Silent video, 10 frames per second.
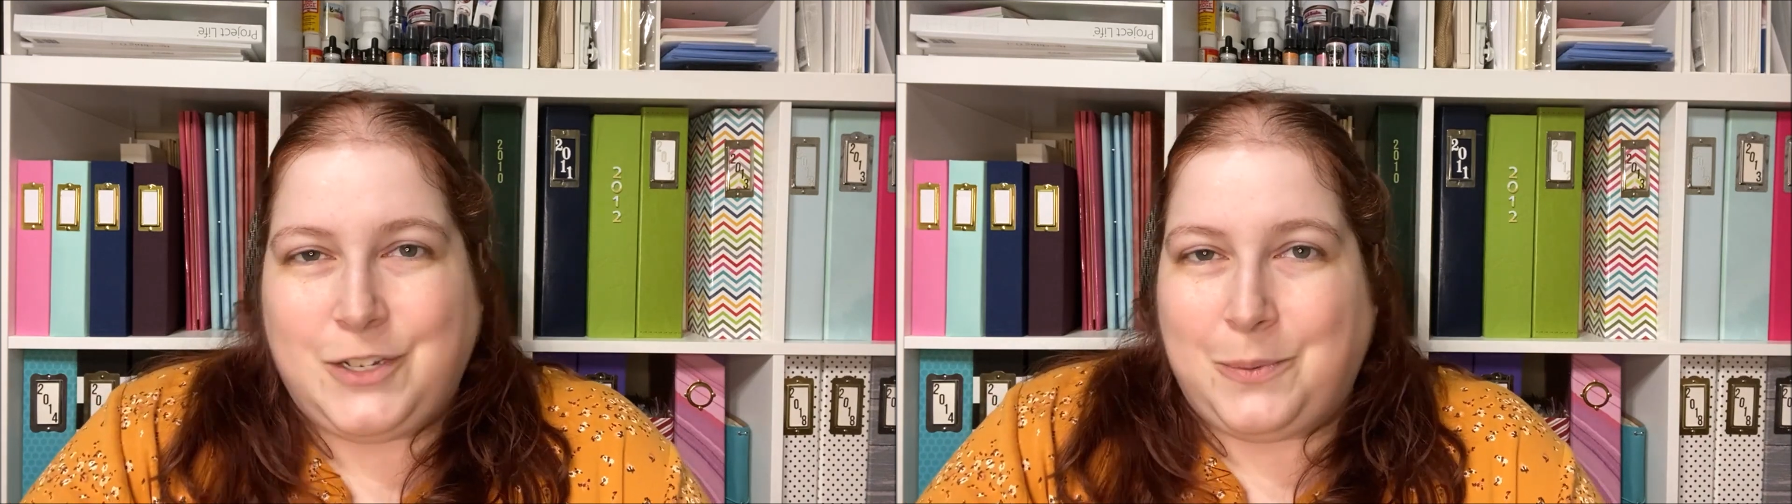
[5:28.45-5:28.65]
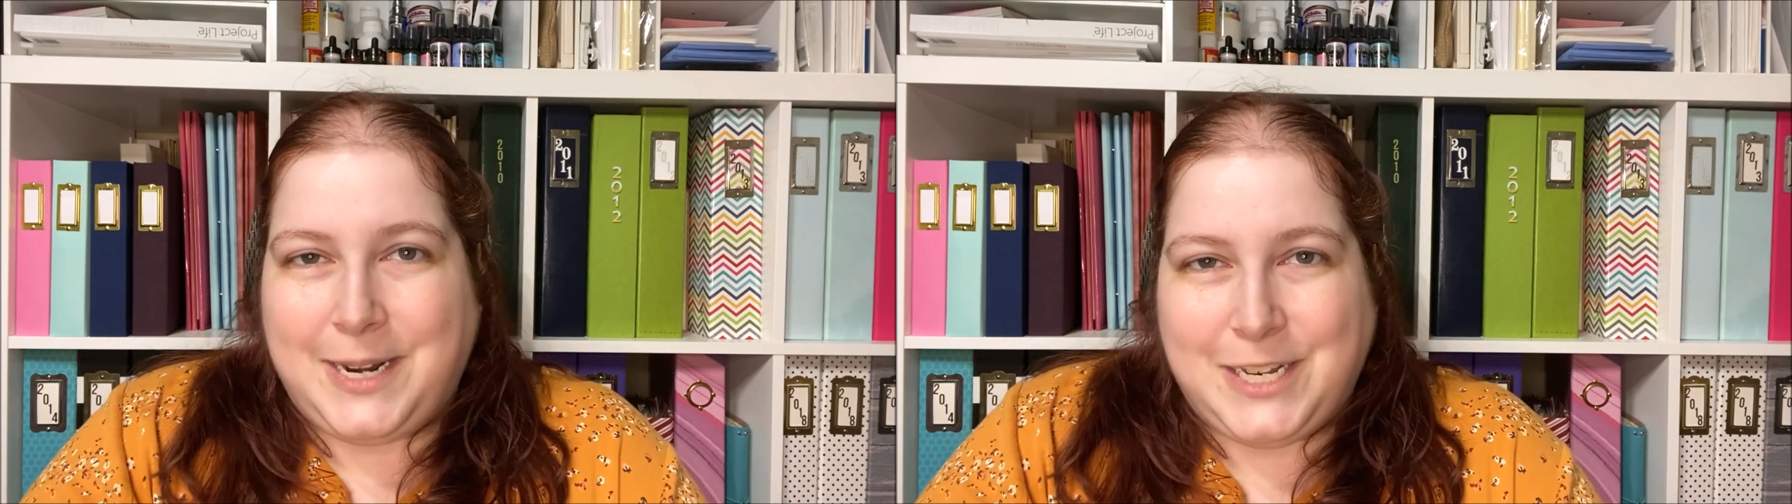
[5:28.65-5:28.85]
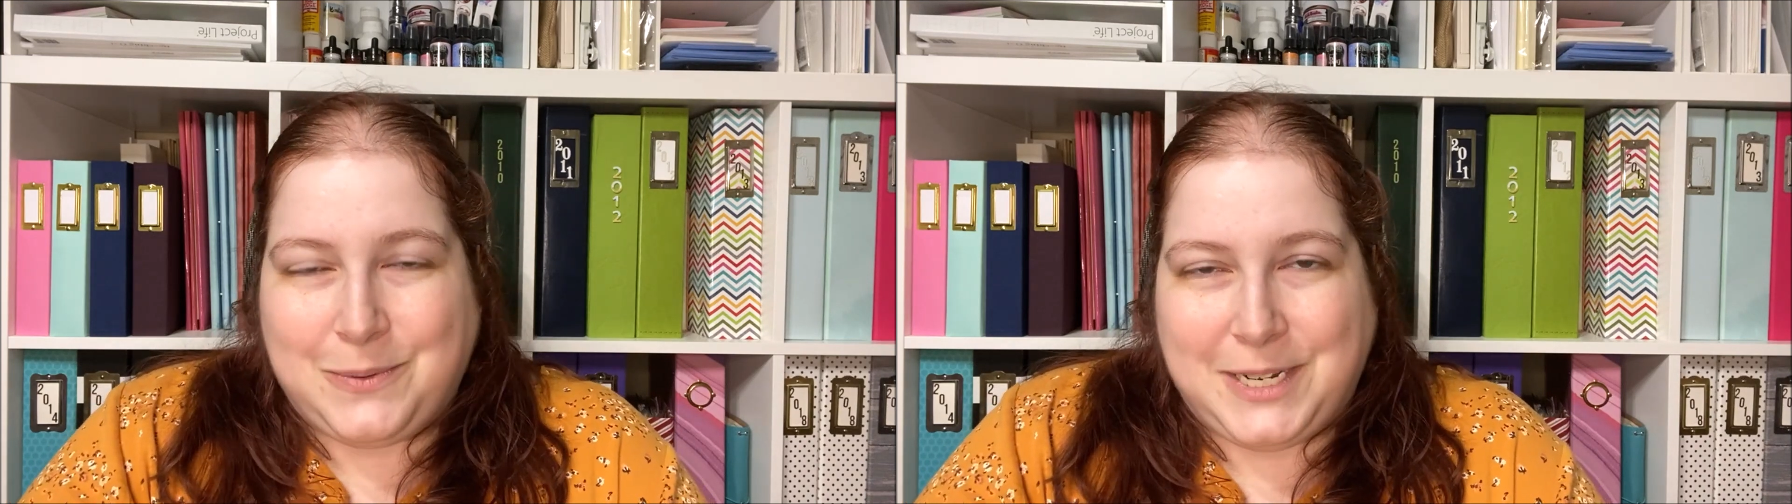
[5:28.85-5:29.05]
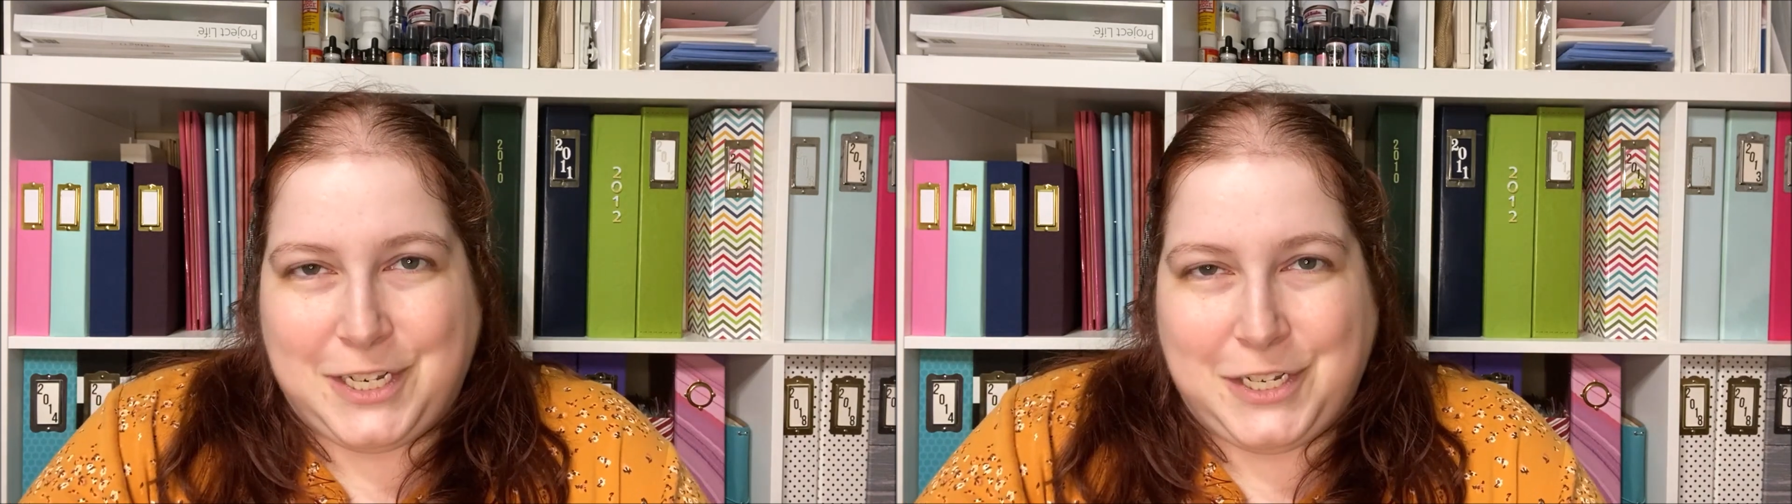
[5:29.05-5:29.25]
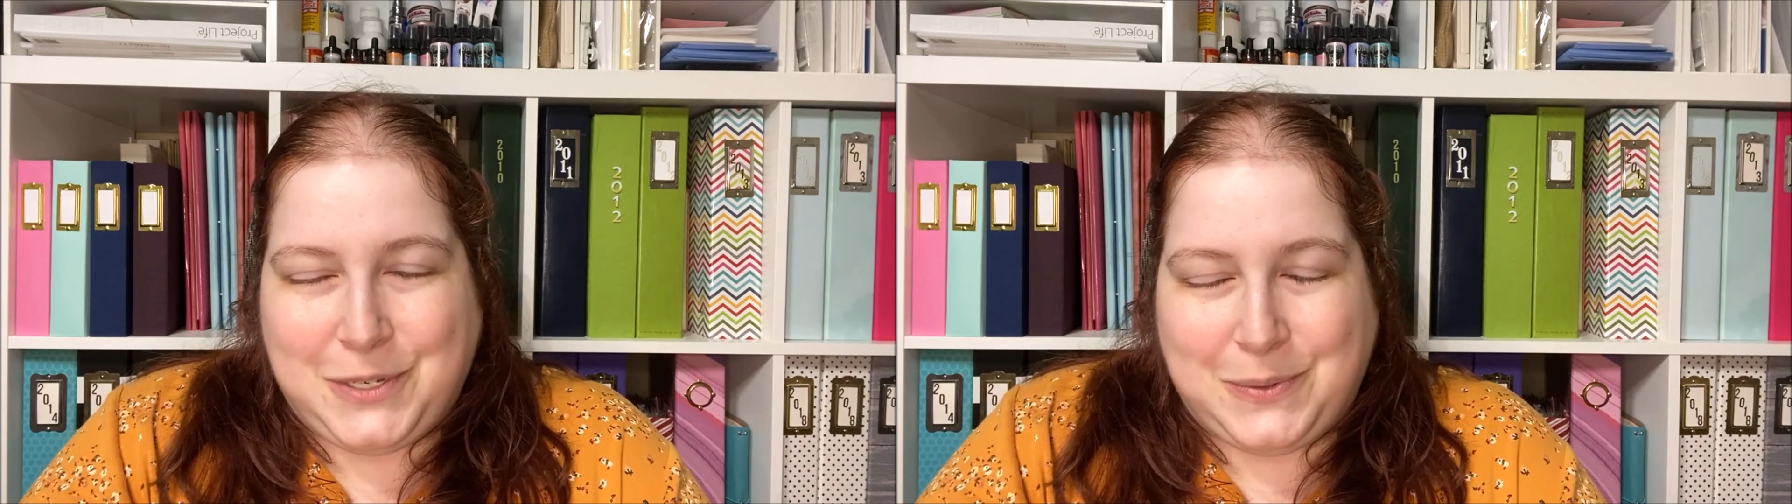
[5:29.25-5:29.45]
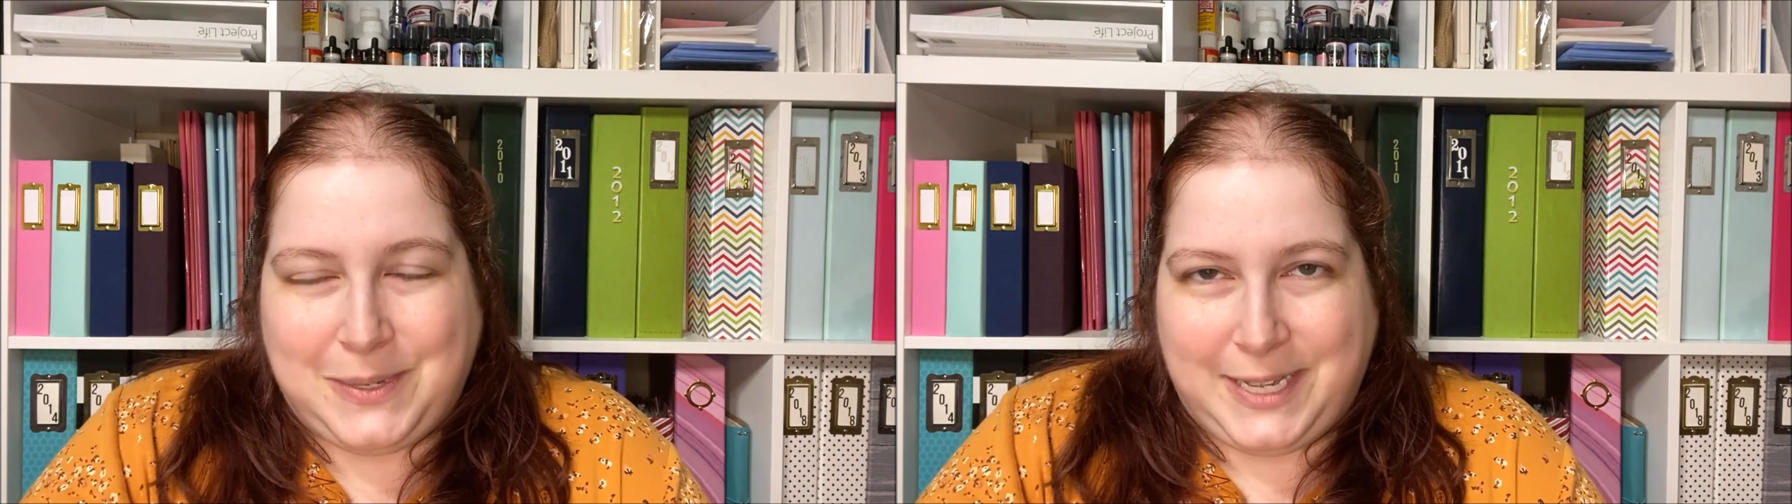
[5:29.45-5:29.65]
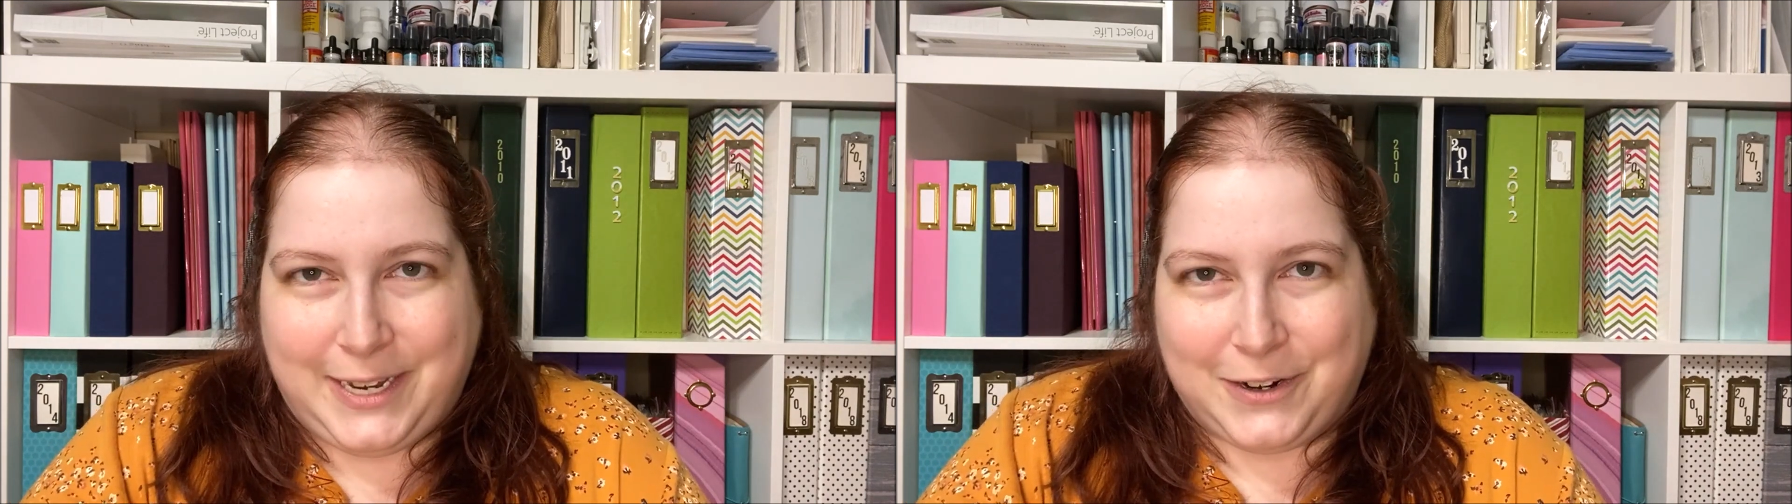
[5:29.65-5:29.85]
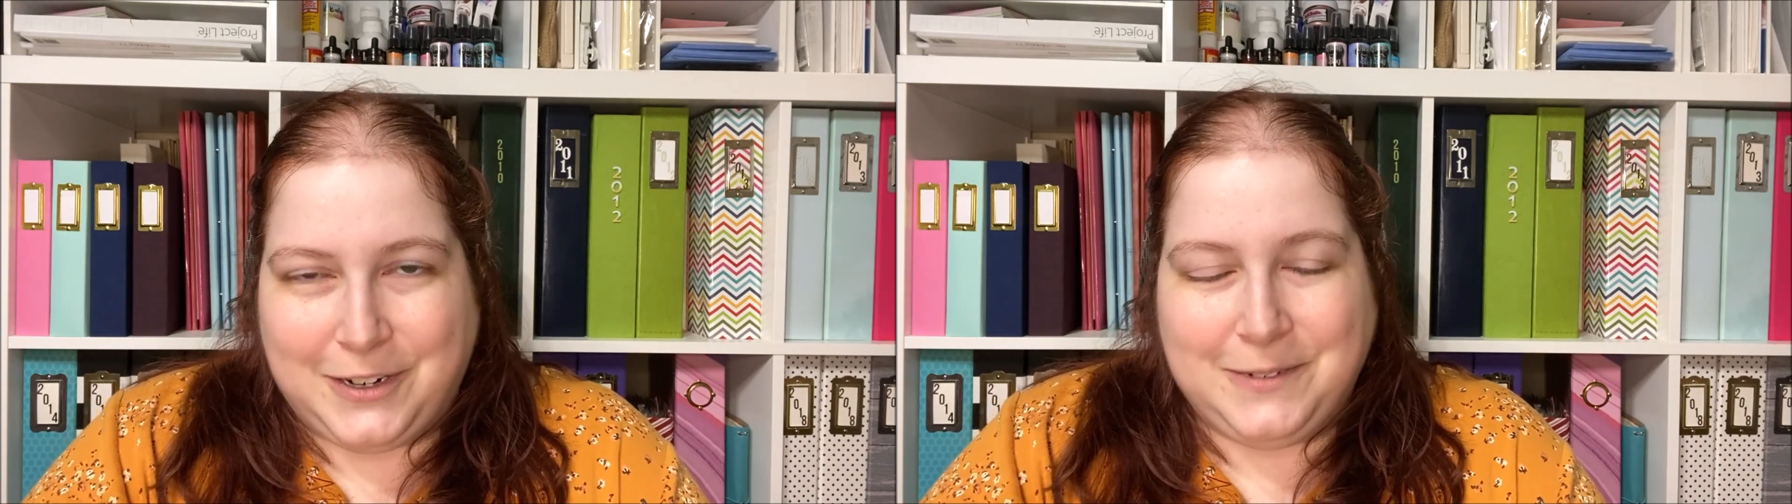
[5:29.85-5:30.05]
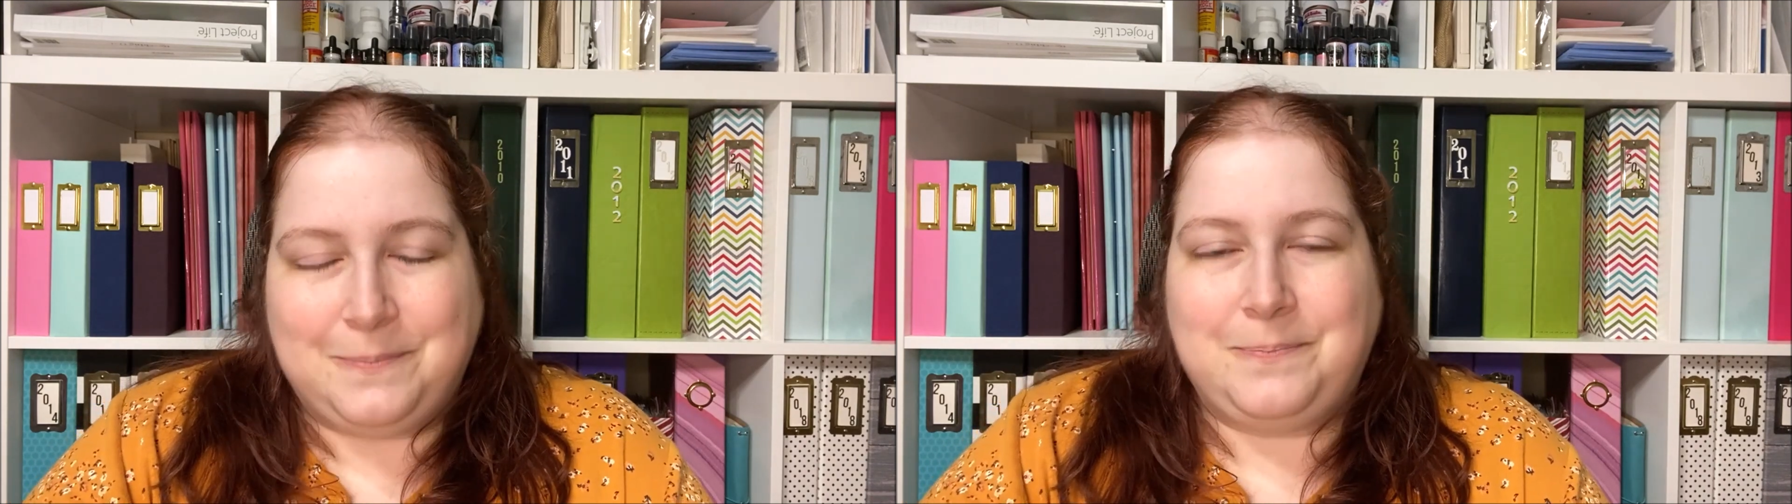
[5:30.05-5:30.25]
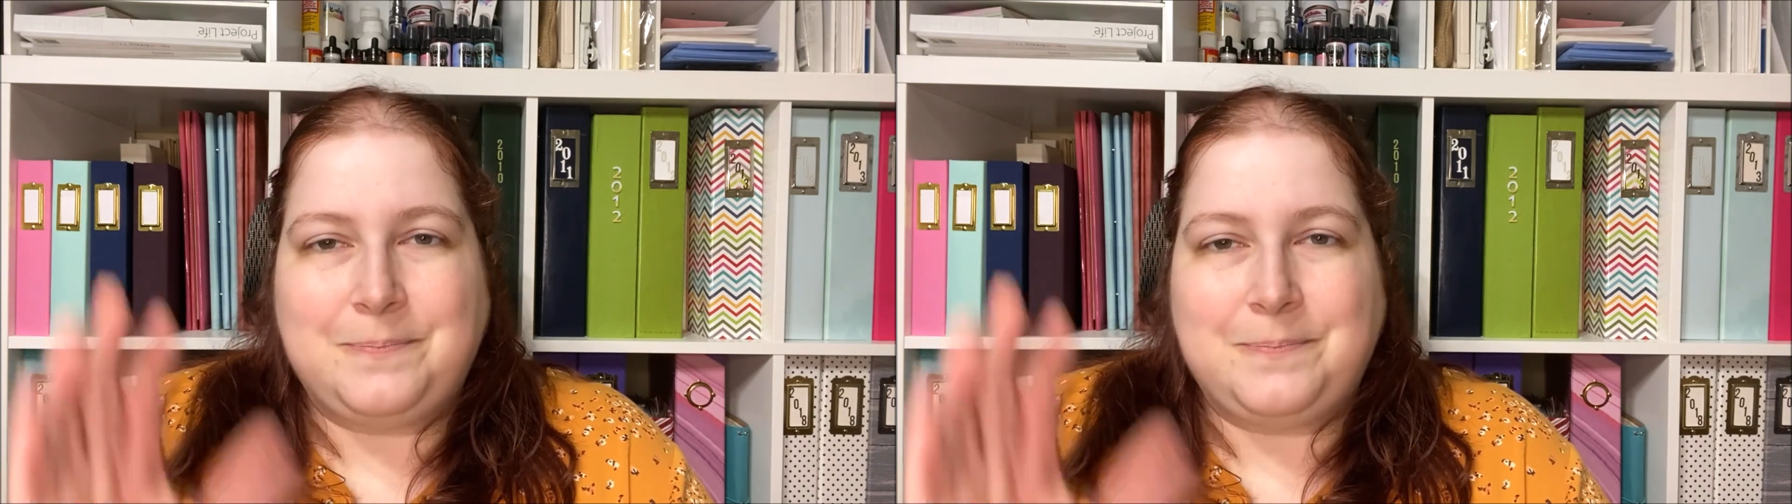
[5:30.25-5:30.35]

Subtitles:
2022 year